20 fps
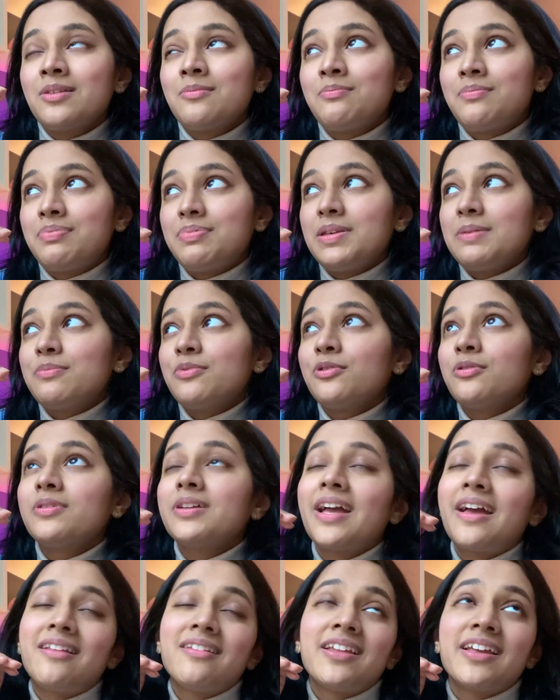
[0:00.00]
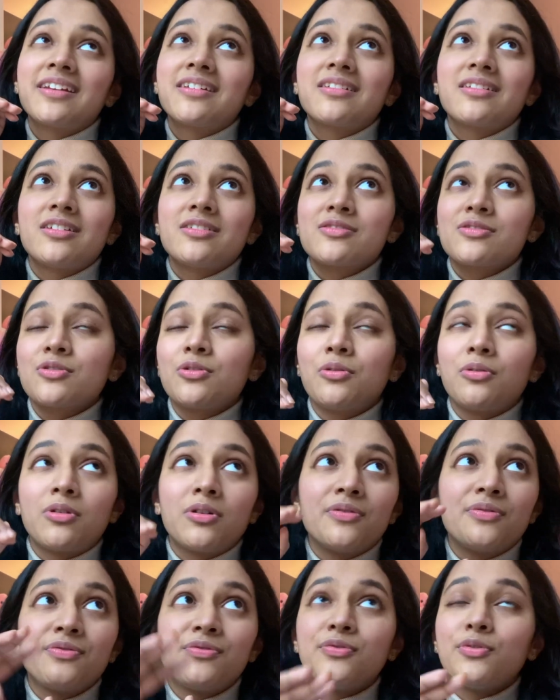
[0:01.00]
people get like a score
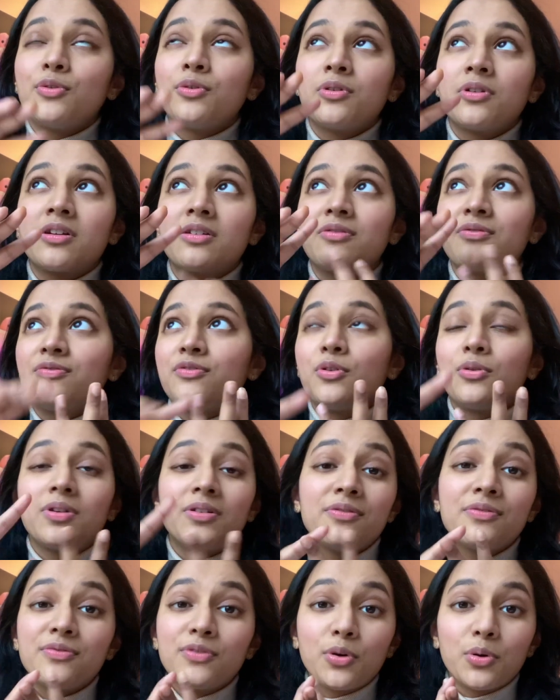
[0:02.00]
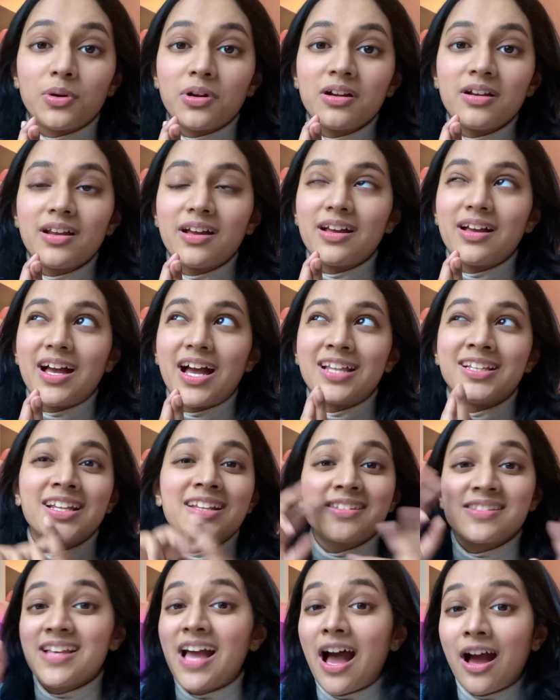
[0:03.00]
of 4, 4, and 4, and
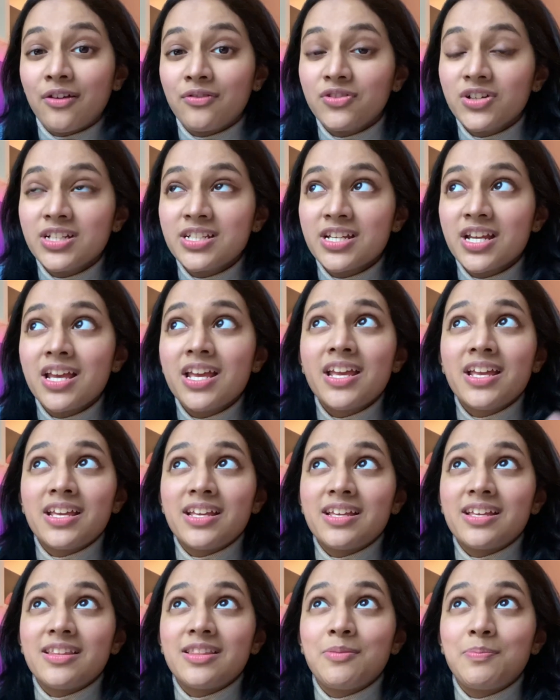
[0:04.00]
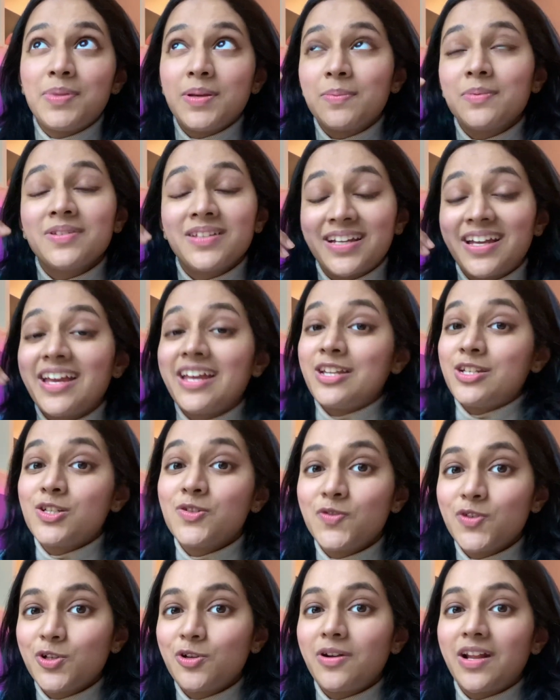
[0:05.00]
that's the average, the people that get
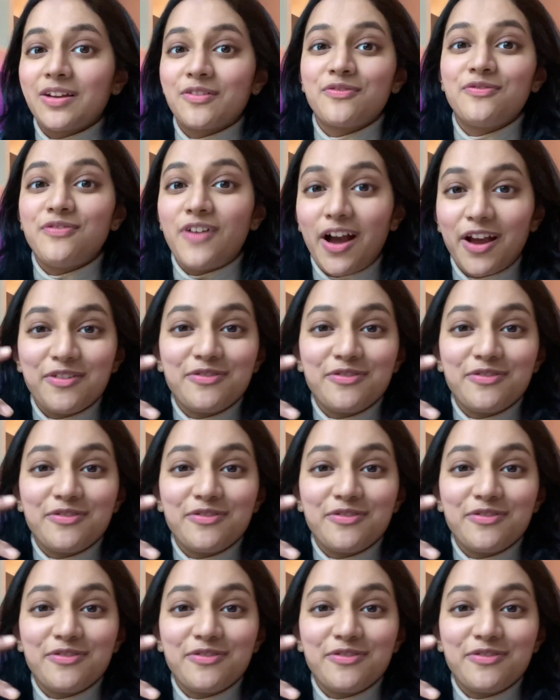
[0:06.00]
interviewed are like 5,